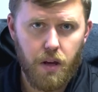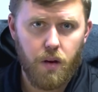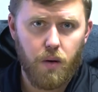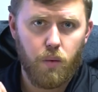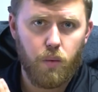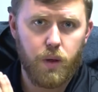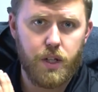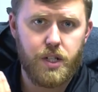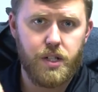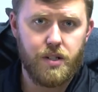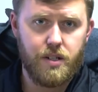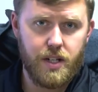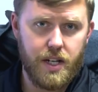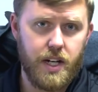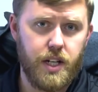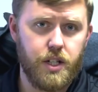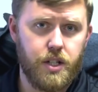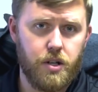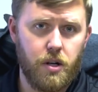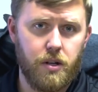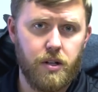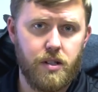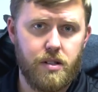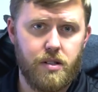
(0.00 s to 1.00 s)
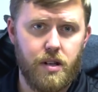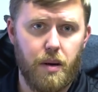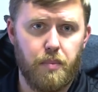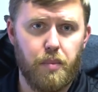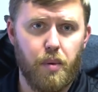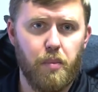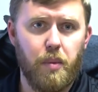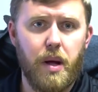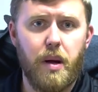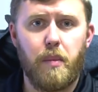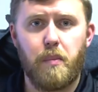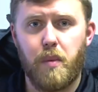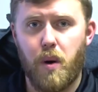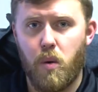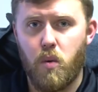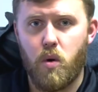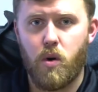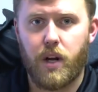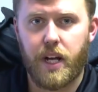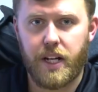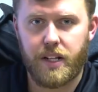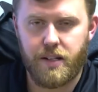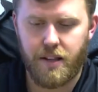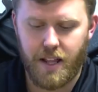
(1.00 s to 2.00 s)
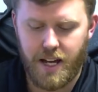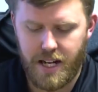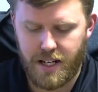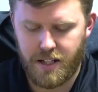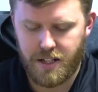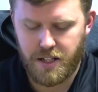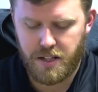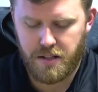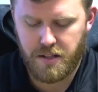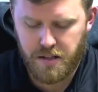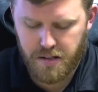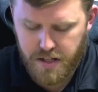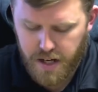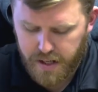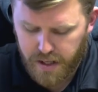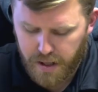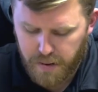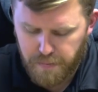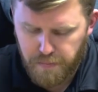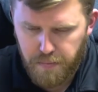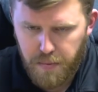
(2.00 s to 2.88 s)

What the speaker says: which is an insurance supplement, but we'll get to that in just a second.